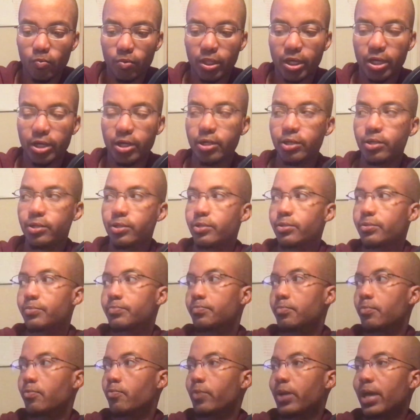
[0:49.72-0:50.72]

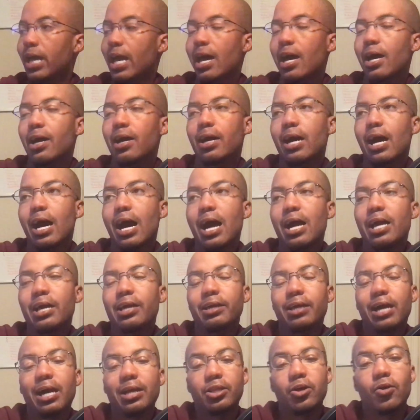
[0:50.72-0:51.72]

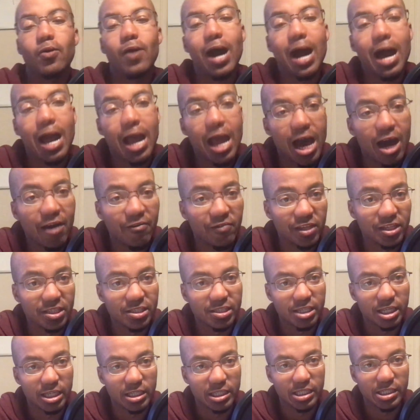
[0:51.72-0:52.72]
I know I have this
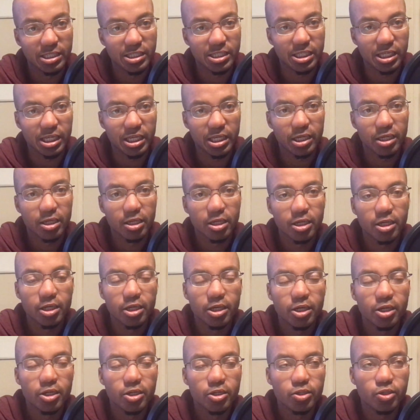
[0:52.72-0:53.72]
tendency
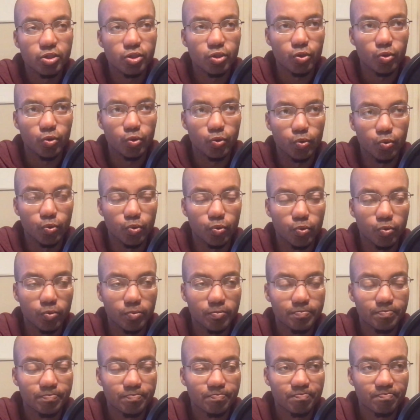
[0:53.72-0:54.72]
to
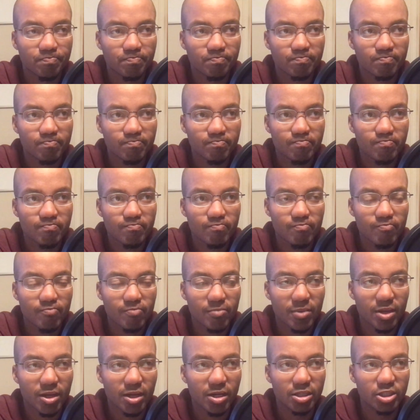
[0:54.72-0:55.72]

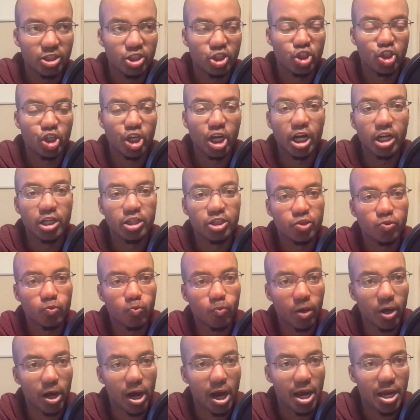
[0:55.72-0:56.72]
judge
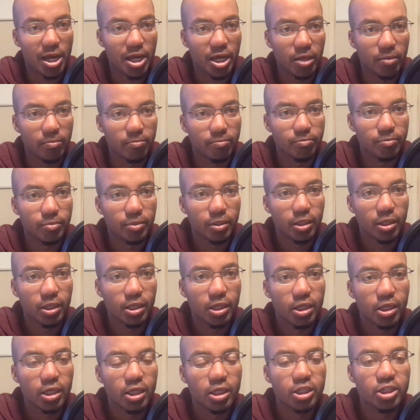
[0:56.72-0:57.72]
where I am,
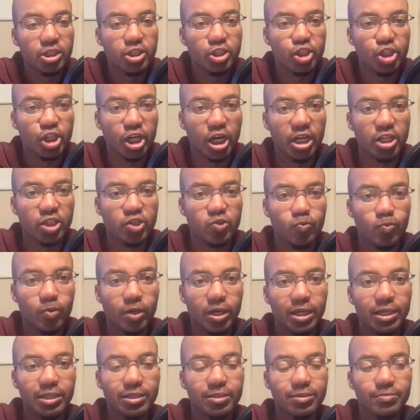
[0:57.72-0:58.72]
judge
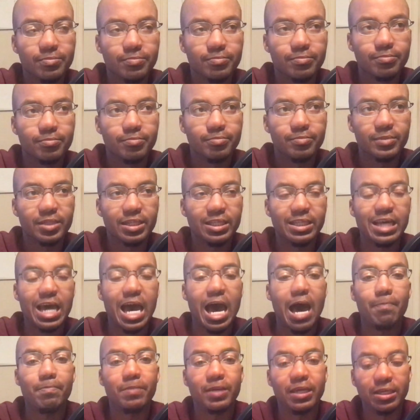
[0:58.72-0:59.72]
what's
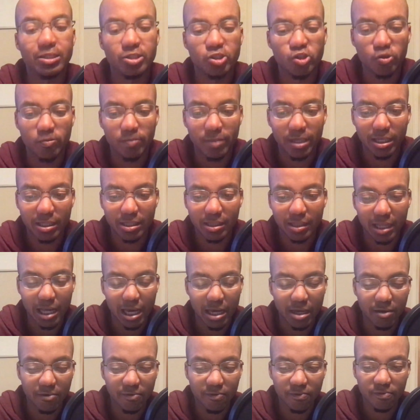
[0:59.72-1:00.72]
happening to me in
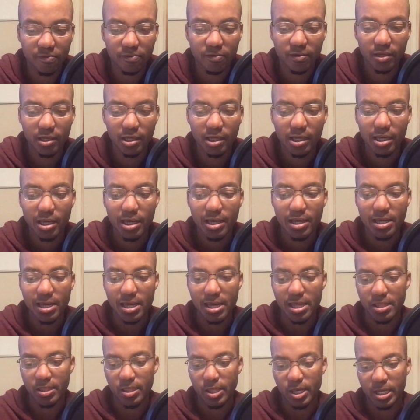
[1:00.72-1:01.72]
life,
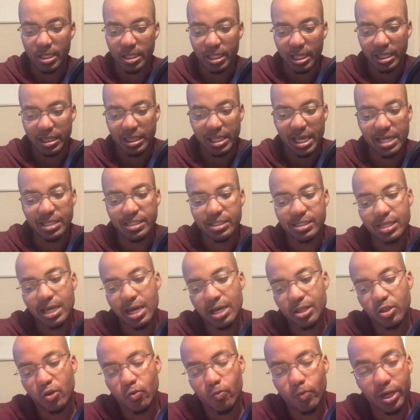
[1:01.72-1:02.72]
and think that that's
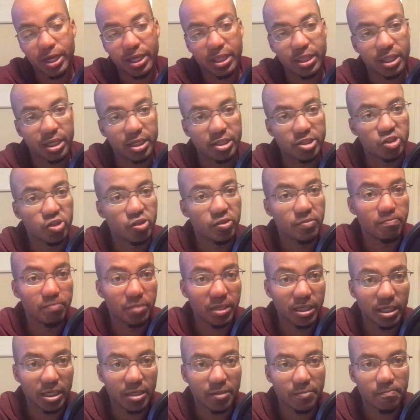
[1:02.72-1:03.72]
not the way things should
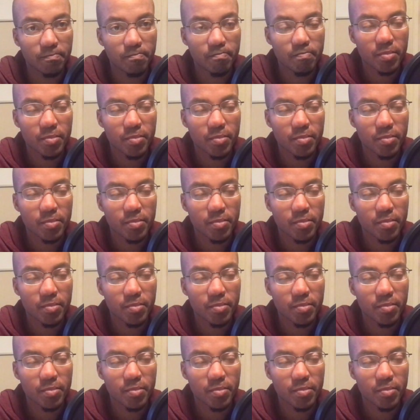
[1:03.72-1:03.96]
be.